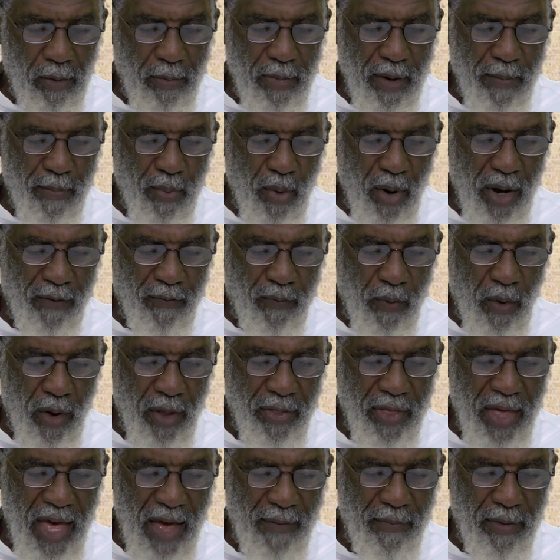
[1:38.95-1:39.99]
They will be brought
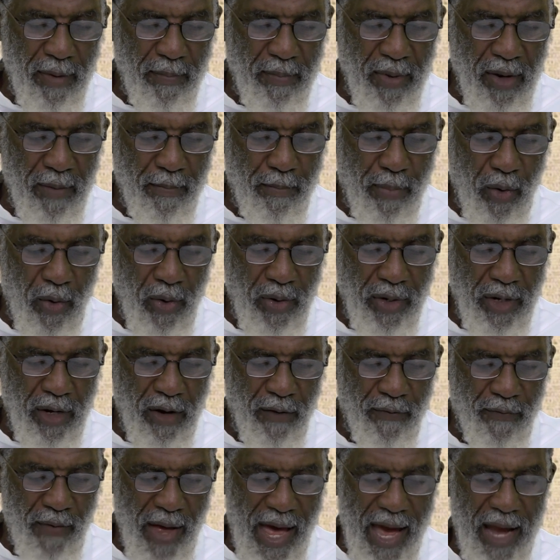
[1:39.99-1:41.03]
forth having been
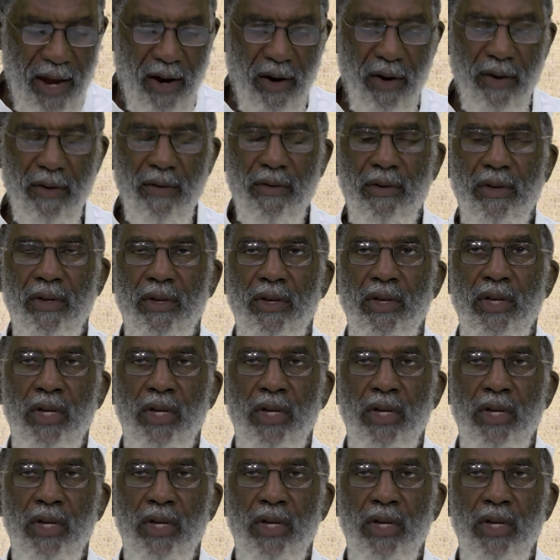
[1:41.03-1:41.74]
burned in the fire.